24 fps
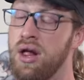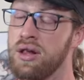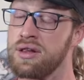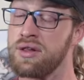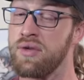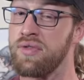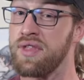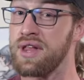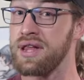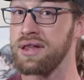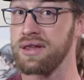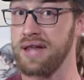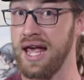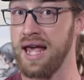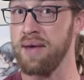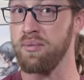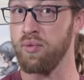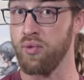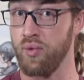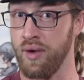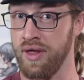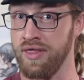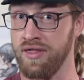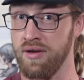also the
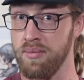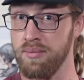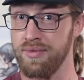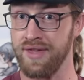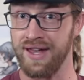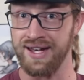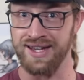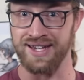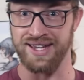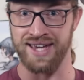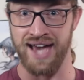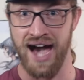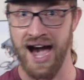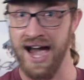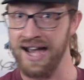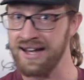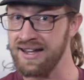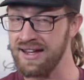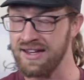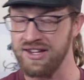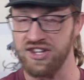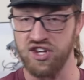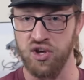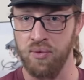same rhythm that
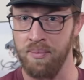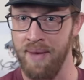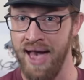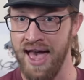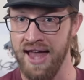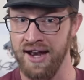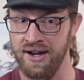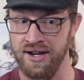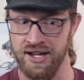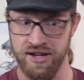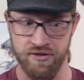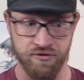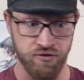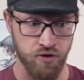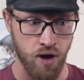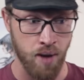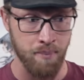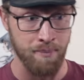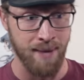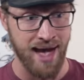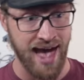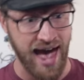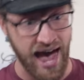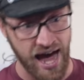guided humanity
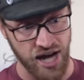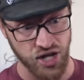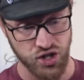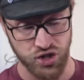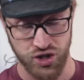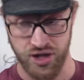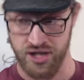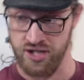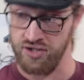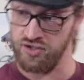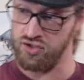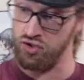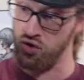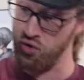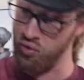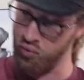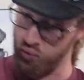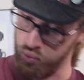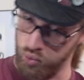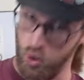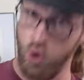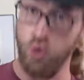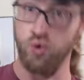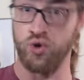from Ashen to
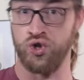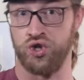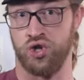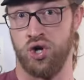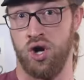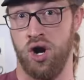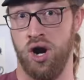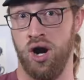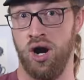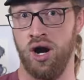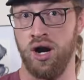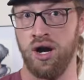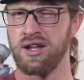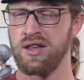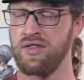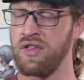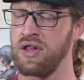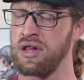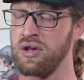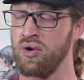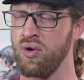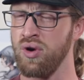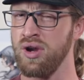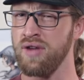Roshar. Does
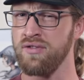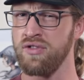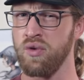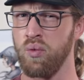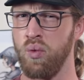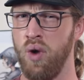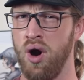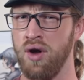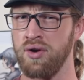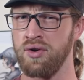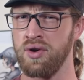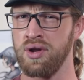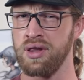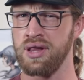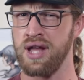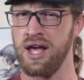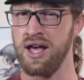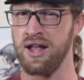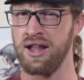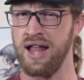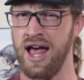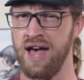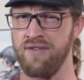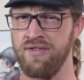the story of the
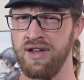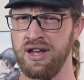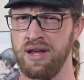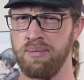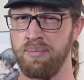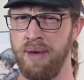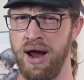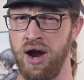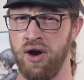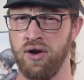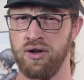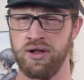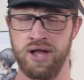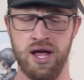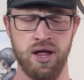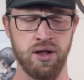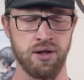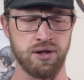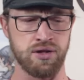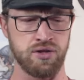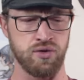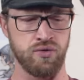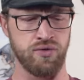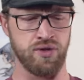Wandersail have any
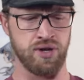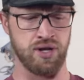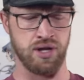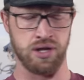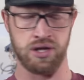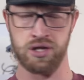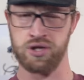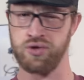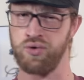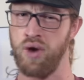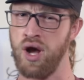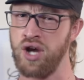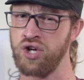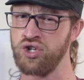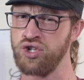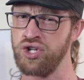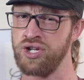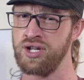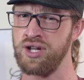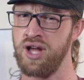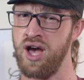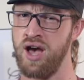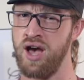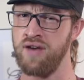parallels to the
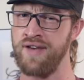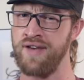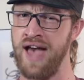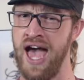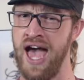destruction of